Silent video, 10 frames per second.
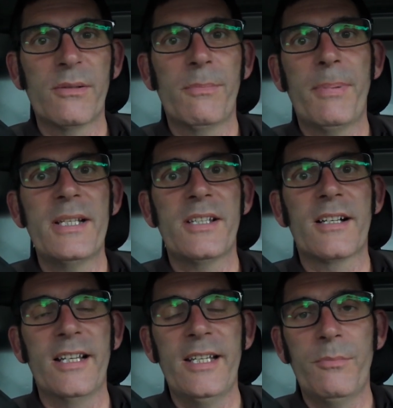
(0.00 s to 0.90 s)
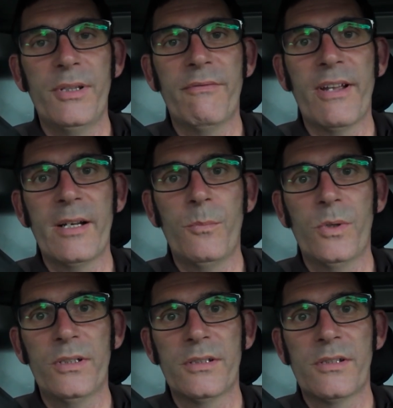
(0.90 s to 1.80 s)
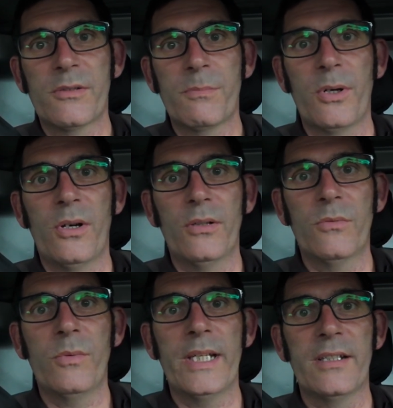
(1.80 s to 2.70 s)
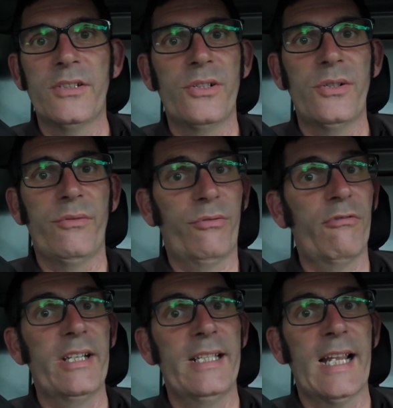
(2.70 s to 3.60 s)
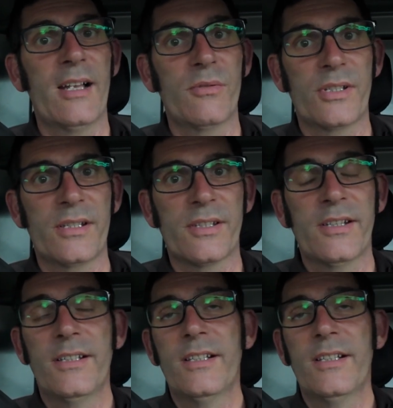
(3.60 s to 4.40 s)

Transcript: So basically with the van in one spot we can do 3 houses.